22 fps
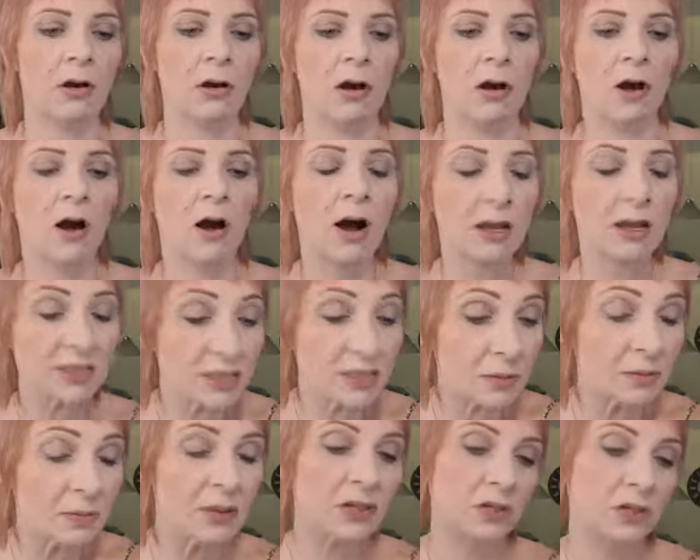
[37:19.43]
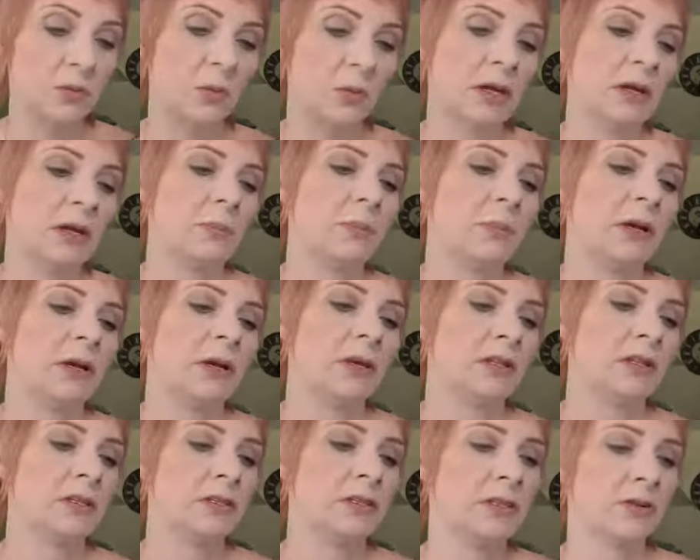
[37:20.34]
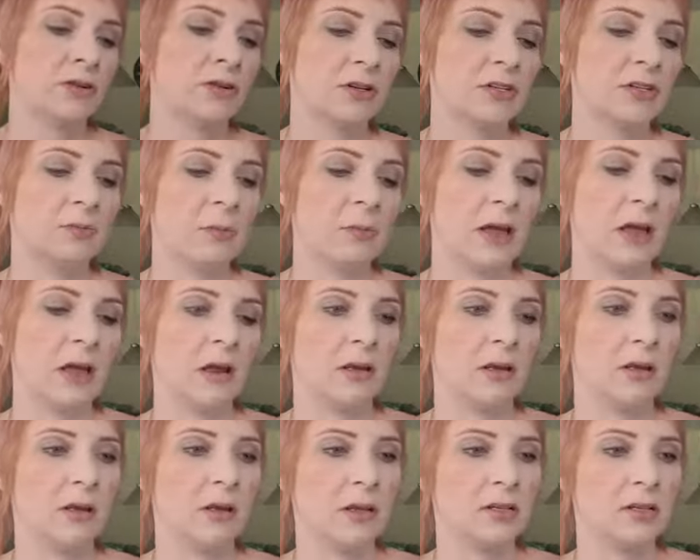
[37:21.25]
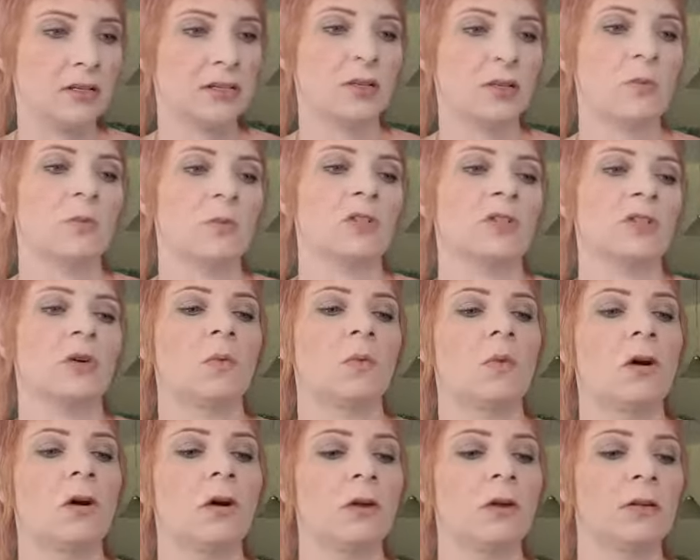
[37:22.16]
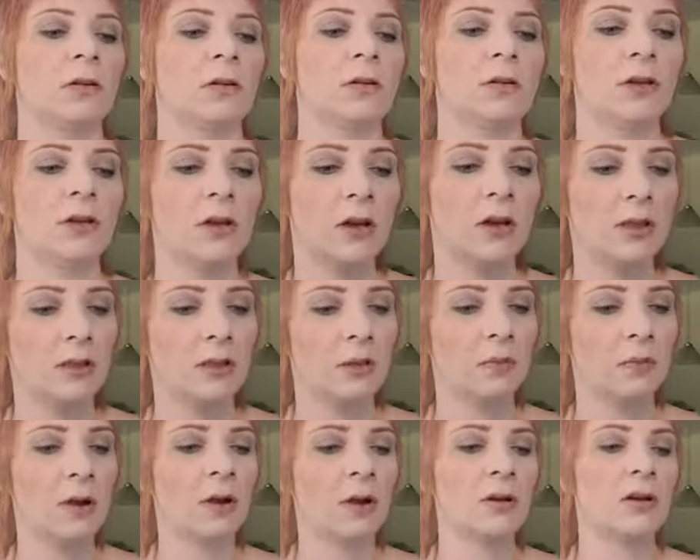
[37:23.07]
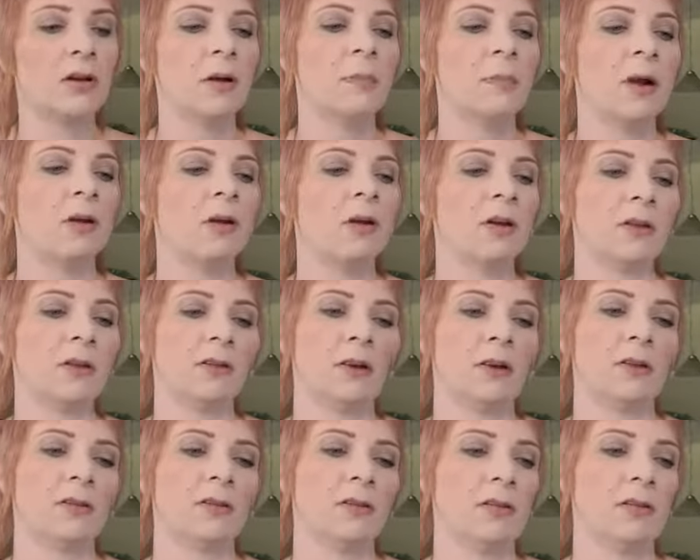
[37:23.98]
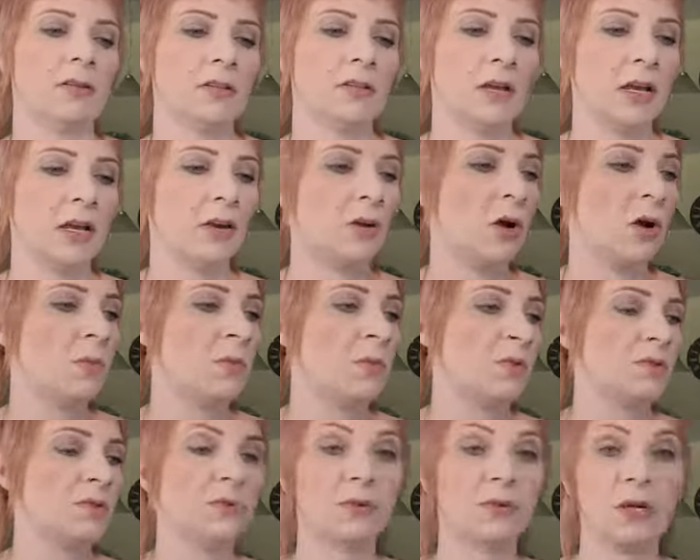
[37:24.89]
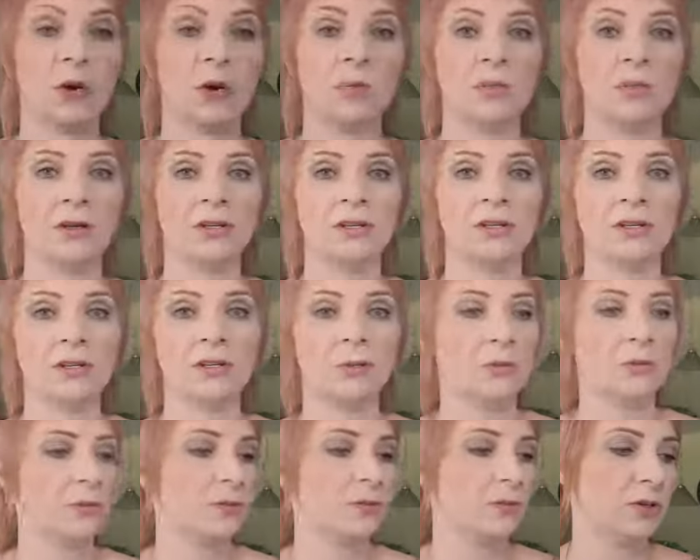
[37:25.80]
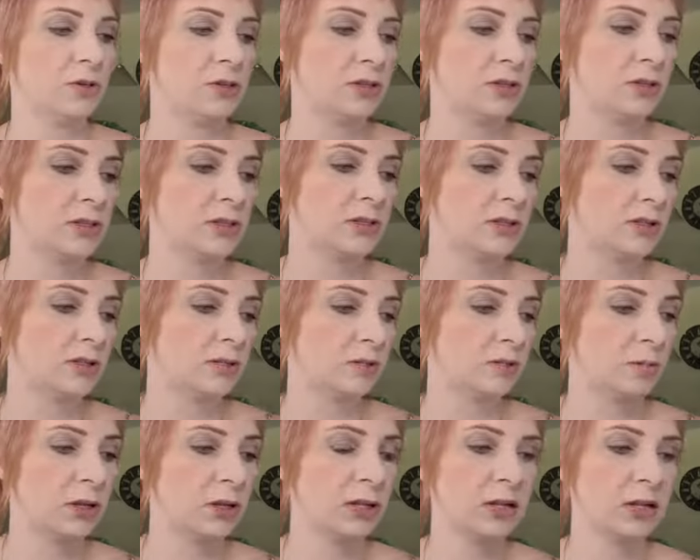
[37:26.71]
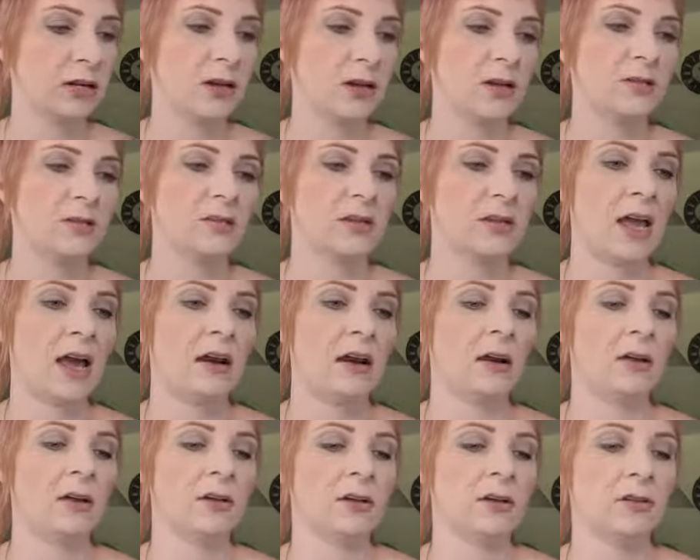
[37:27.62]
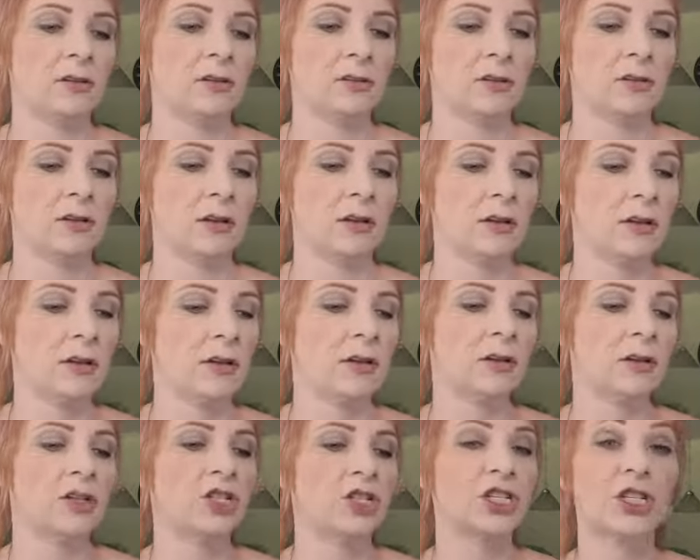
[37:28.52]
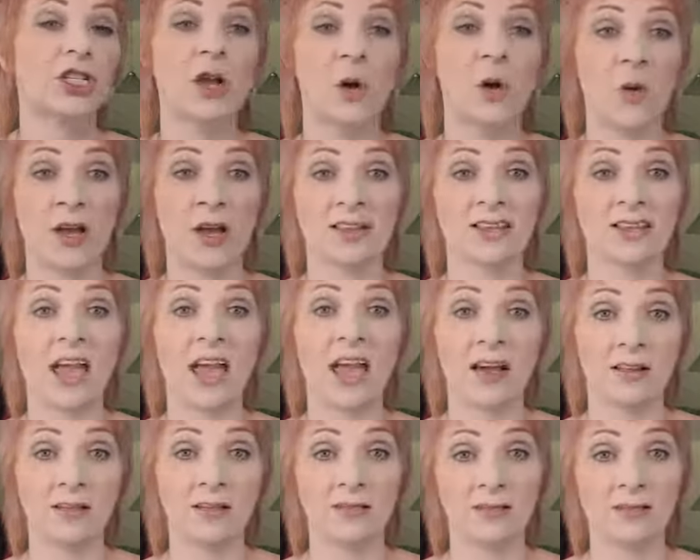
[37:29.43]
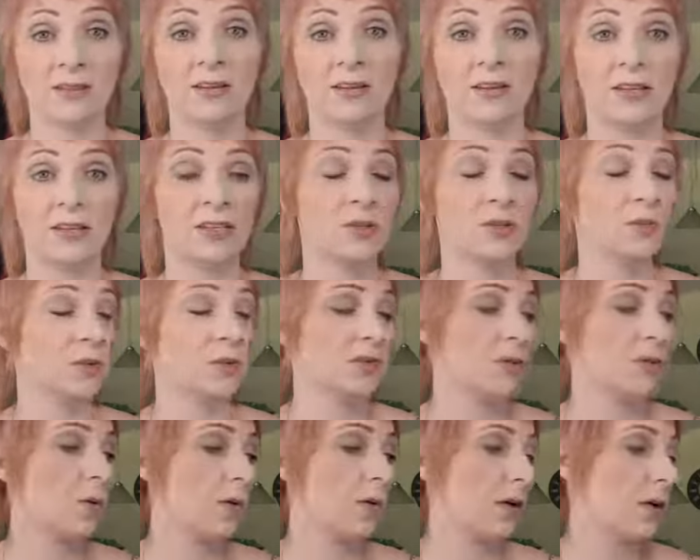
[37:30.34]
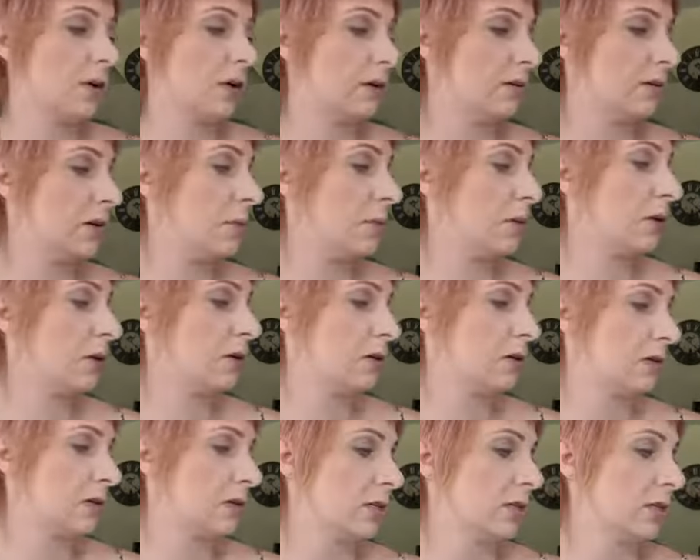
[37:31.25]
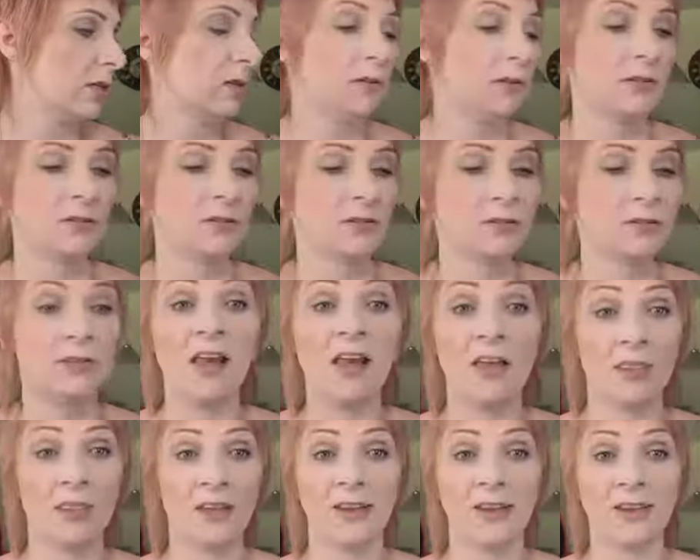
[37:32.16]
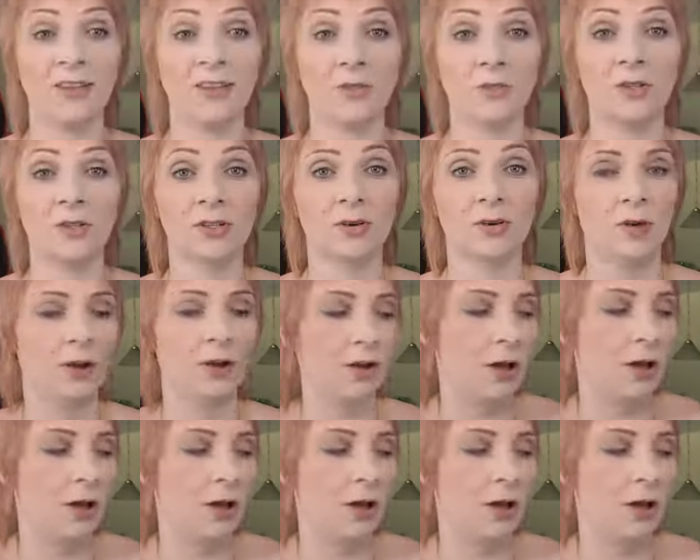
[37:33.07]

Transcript: awesome this week, because there's been so much going on. The America there is like almost reopened too, which is really nice. Canada is slow as hell, is what's going on up here. Nothing is what's going